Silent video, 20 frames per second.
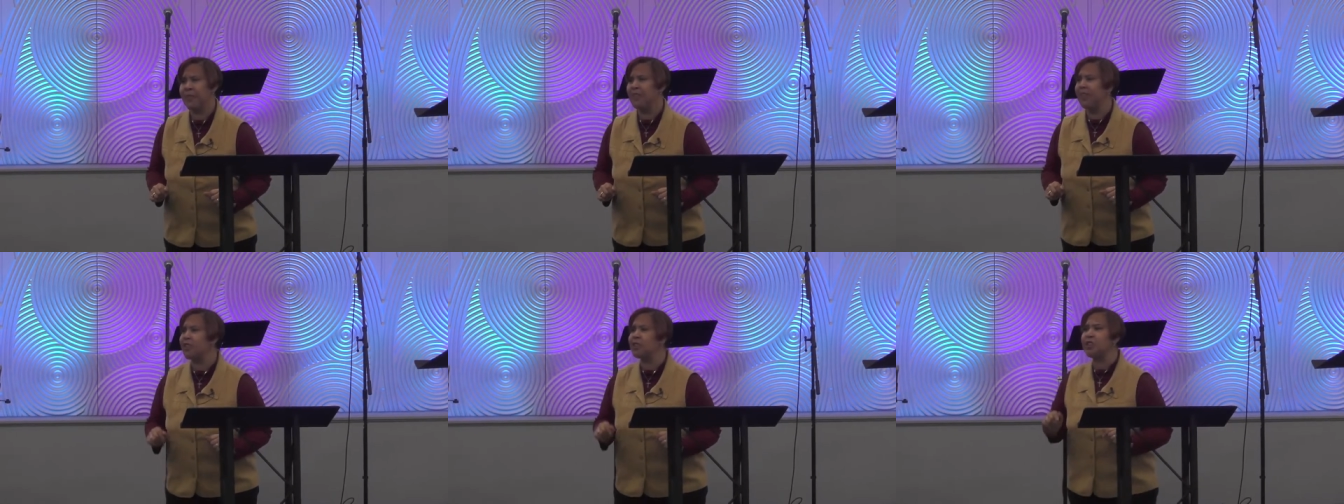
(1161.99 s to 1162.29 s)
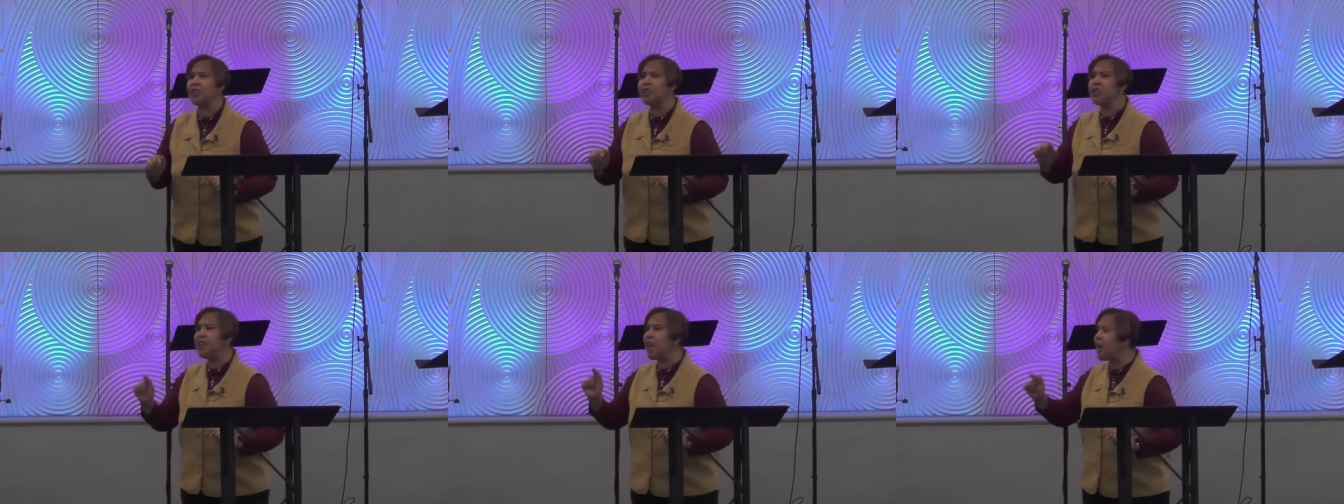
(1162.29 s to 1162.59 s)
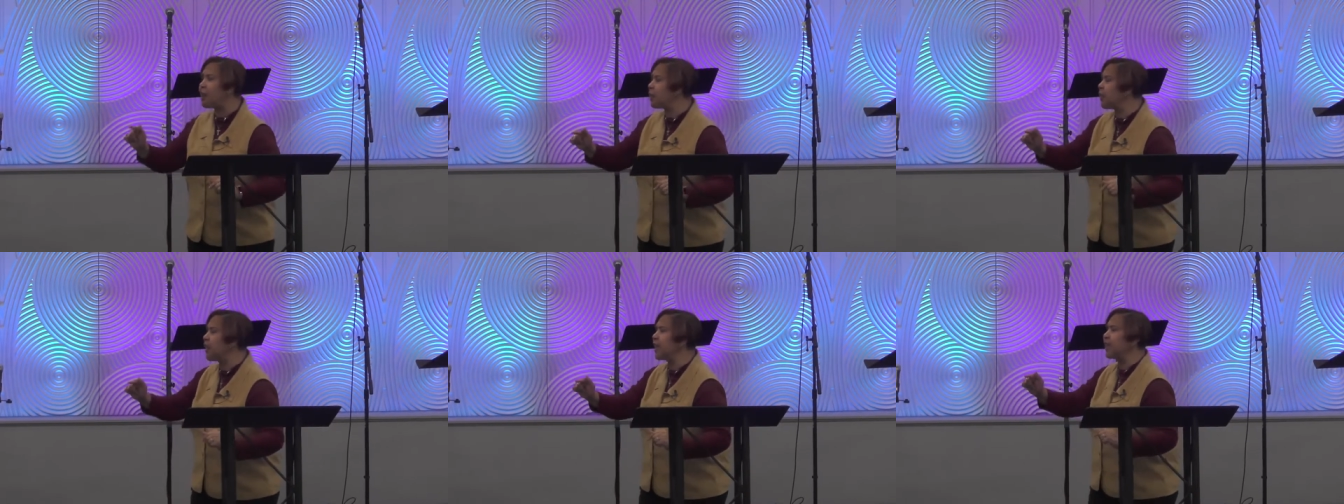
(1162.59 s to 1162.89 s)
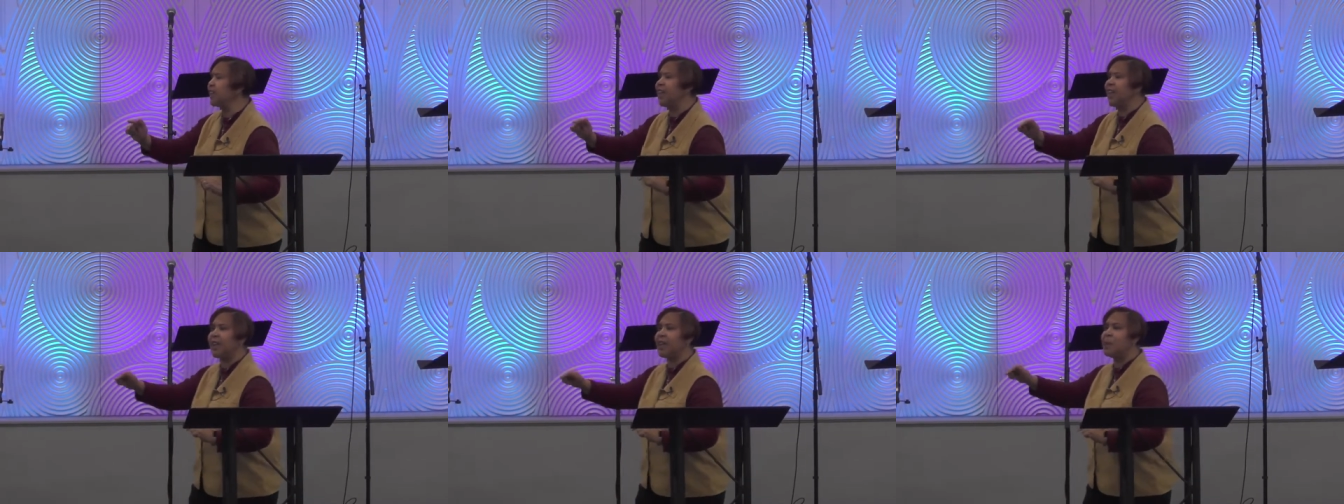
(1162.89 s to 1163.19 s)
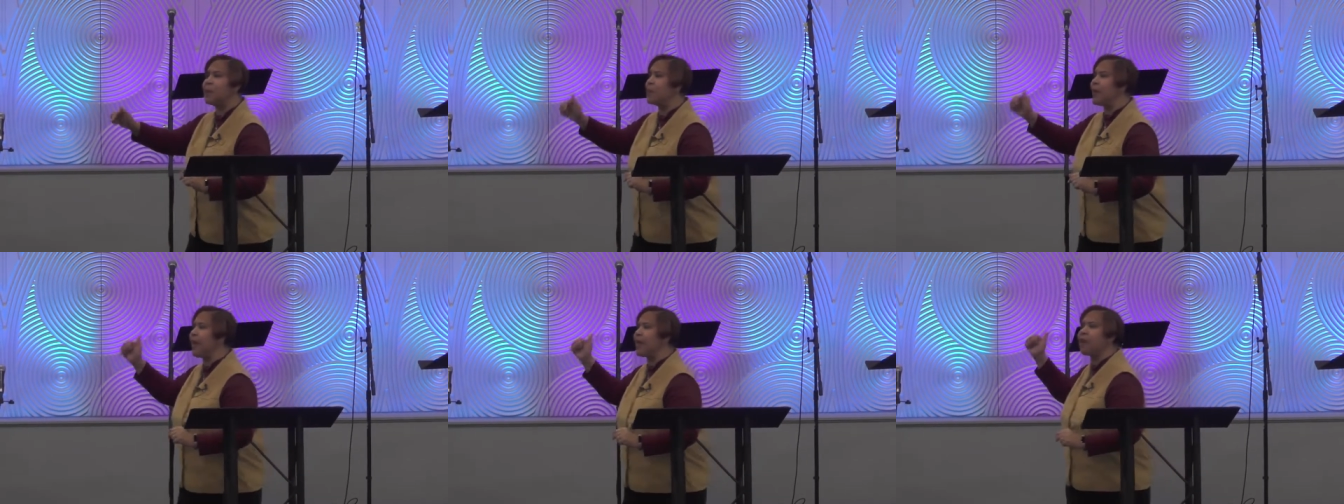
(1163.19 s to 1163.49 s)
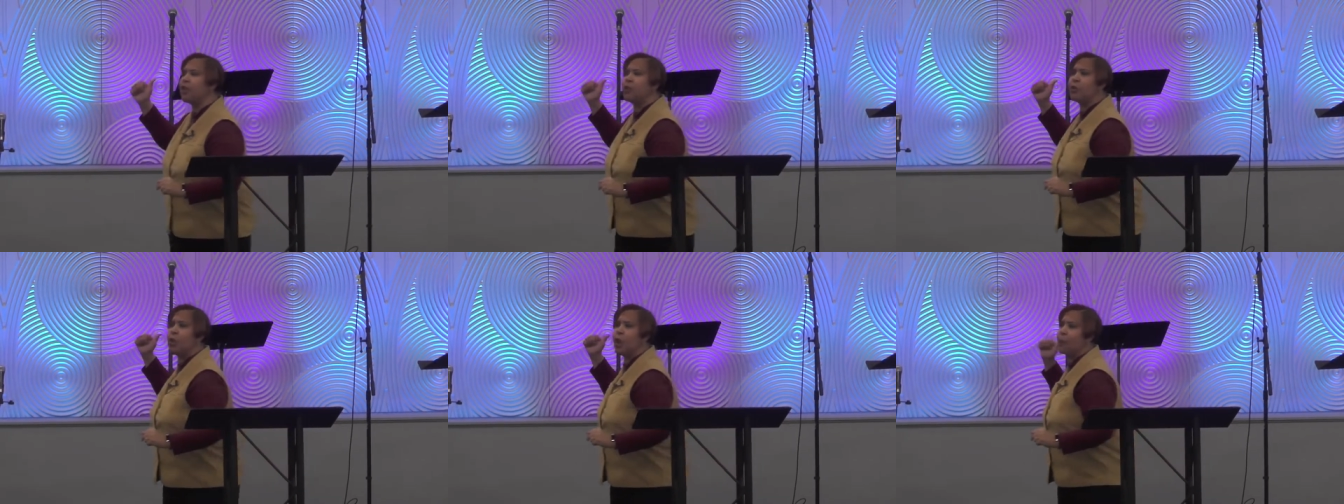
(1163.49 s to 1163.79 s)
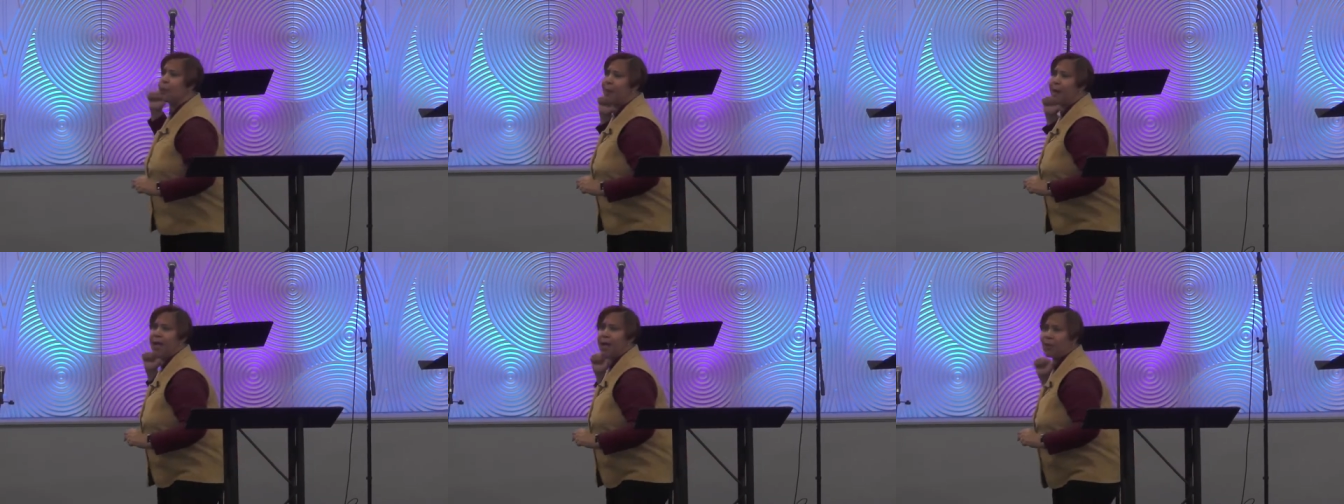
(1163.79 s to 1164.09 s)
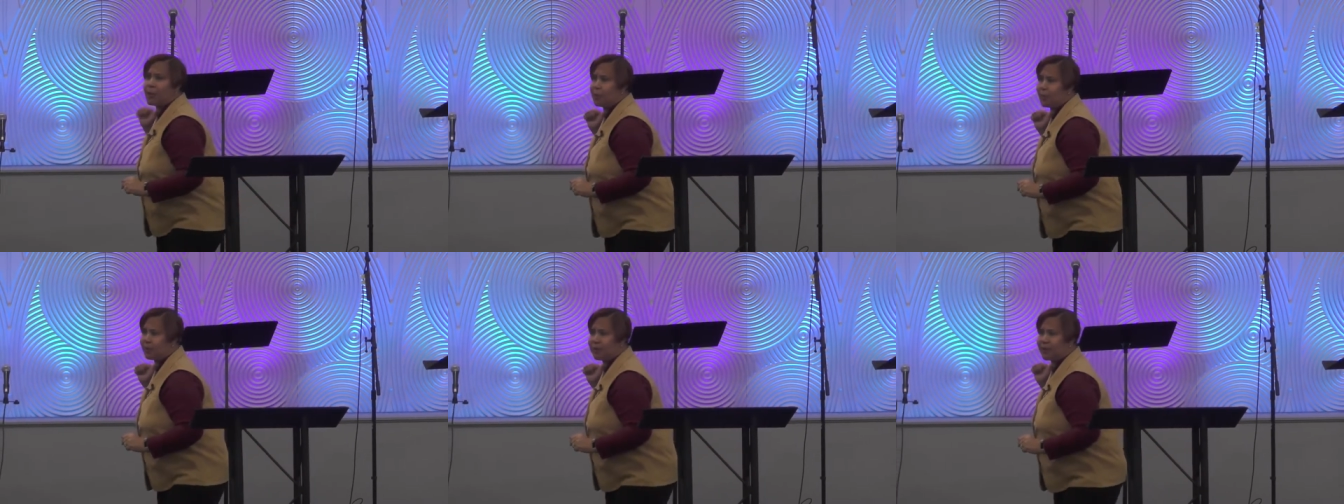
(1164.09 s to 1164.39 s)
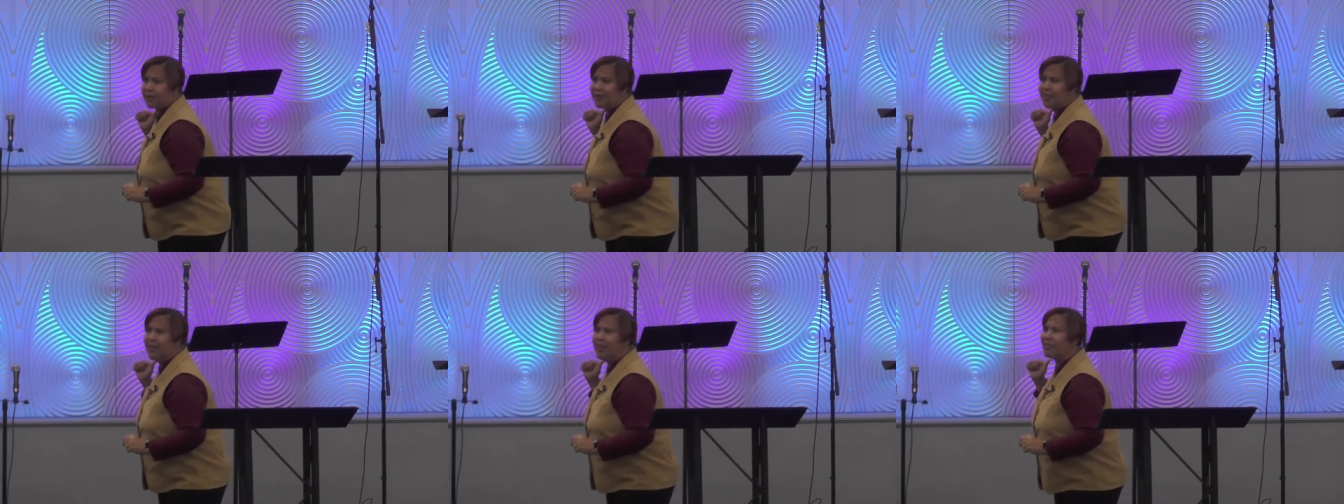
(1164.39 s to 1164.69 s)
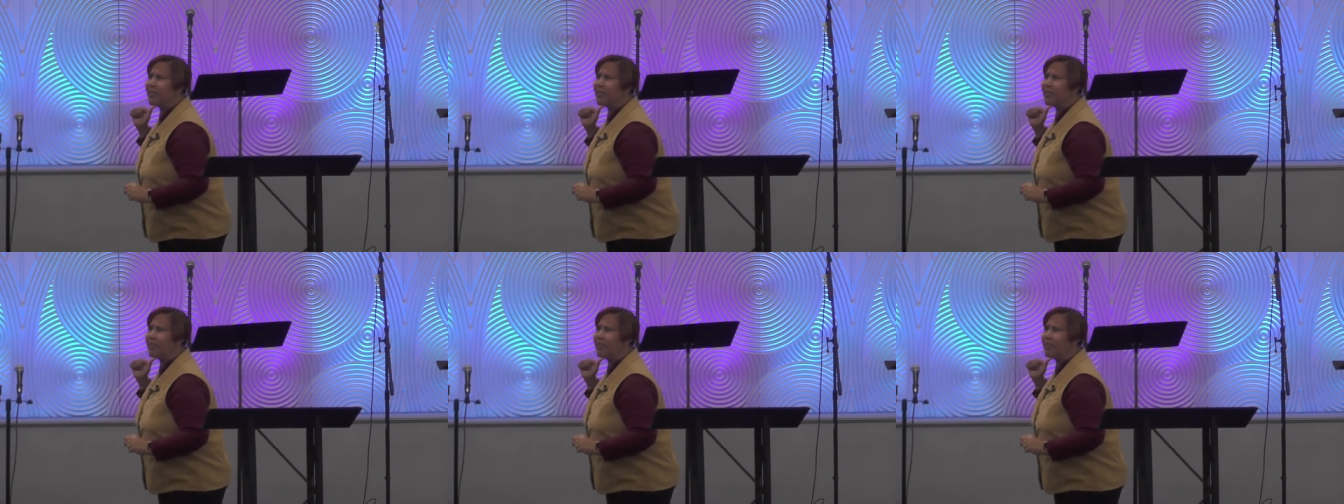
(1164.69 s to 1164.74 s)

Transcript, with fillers: There's nothing that can make you go backwards.